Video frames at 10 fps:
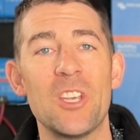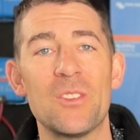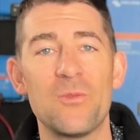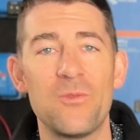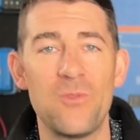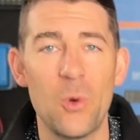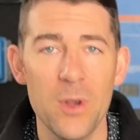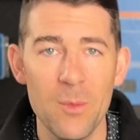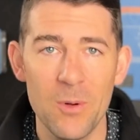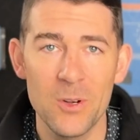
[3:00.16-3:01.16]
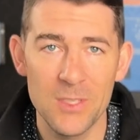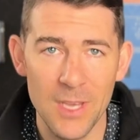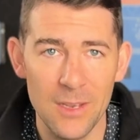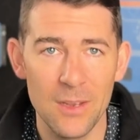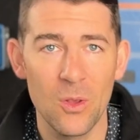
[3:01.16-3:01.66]
as
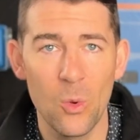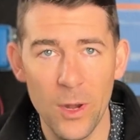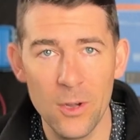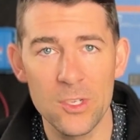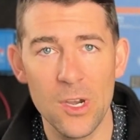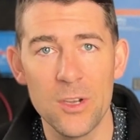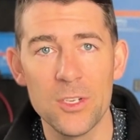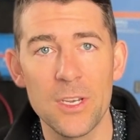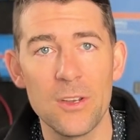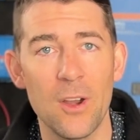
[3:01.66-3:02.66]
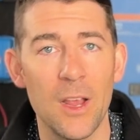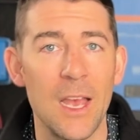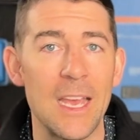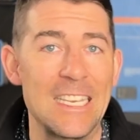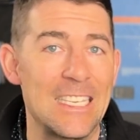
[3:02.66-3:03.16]
40% quicker charging during
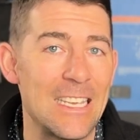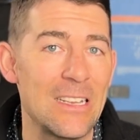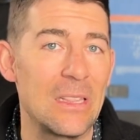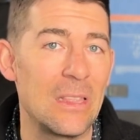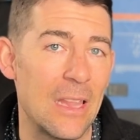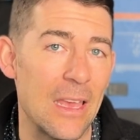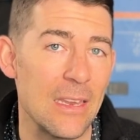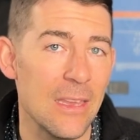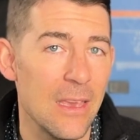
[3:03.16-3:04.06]
ideal light,